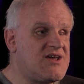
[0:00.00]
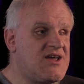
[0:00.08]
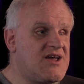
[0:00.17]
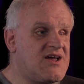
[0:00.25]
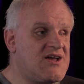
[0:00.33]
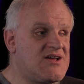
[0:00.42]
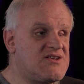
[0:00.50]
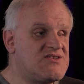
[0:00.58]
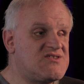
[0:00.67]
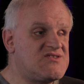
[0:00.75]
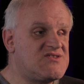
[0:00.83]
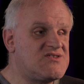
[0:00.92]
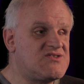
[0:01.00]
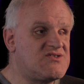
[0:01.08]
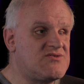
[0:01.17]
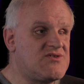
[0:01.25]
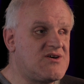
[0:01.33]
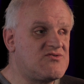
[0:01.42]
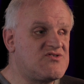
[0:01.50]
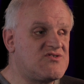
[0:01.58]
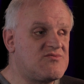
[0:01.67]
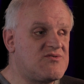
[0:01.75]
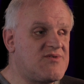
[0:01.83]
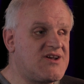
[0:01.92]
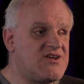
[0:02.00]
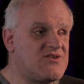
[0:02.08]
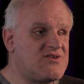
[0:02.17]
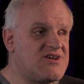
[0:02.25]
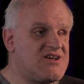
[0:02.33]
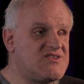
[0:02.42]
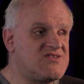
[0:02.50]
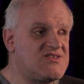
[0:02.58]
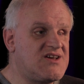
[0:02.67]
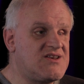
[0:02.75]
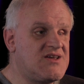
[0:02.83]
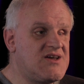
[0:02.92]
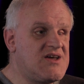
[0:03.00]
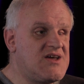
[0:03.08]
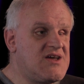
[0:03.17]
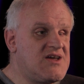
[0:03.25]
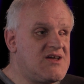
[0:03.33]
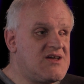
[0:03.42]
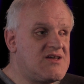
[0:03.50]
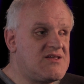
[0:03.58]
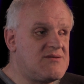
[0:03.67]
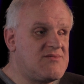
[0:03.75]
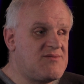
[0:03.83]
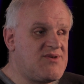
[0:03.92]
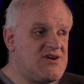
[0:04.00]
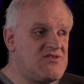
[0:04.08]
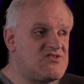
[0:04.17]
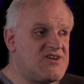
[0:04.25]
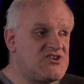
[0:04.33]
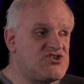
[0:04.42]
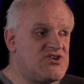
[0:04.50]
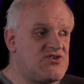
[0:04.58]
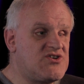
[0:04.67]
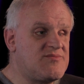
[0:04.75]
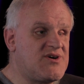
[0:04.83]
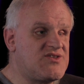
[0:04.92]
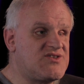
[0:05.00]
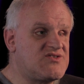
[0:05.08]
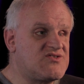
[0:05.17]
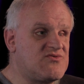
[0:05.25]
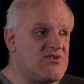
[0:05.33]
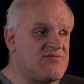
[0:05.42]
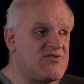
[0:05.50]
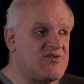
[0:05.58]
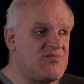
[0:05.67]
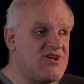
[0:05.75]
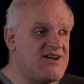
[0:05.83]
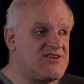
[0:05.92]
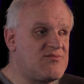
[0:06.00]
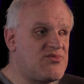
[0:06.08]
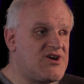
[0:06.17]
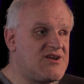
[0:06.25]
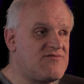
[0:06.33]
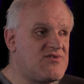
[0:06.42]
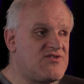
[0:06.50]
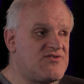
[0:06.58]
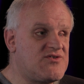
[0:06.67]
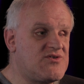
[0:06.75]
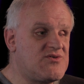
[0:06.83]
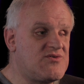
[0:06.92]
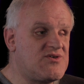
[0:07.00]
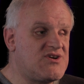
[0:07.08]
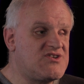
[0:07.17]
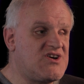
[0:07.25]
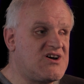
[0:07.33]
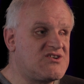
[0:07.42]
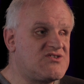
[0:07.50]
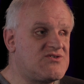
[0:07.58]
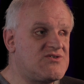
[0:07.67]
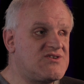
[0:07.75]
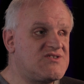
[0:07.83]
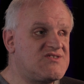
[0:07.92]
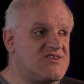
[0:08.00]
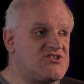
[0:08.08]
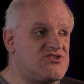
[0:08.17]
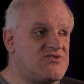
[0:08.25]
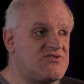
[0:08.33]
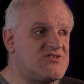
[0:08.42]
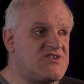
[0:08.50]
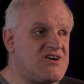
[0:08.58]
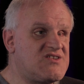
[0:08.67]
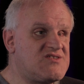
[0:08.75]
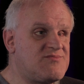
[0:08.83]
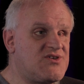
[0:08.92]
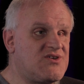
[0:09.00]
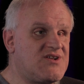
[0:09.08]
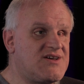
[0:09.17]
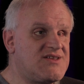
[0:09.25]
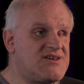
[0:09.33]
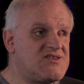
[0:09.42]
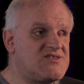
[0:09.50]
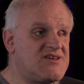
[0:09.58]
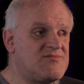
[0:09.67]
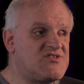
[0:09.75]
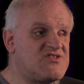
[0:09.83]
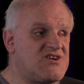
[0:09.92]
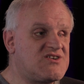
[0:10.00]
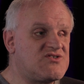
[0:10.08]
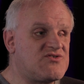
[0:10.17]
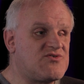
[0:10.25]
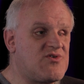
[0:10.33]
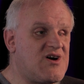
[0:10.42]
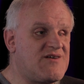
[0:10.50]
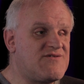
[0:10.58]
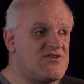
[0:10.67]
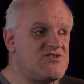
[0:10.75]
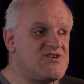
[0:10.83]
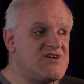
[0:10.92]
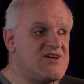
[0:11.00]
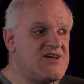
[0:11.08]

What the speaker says: And so I was just with regular kids. And then my parents actually heard about the School for the Blind in Brantford through a doctor in Sick Children's Hospital. I think his name was Dr. Crawford.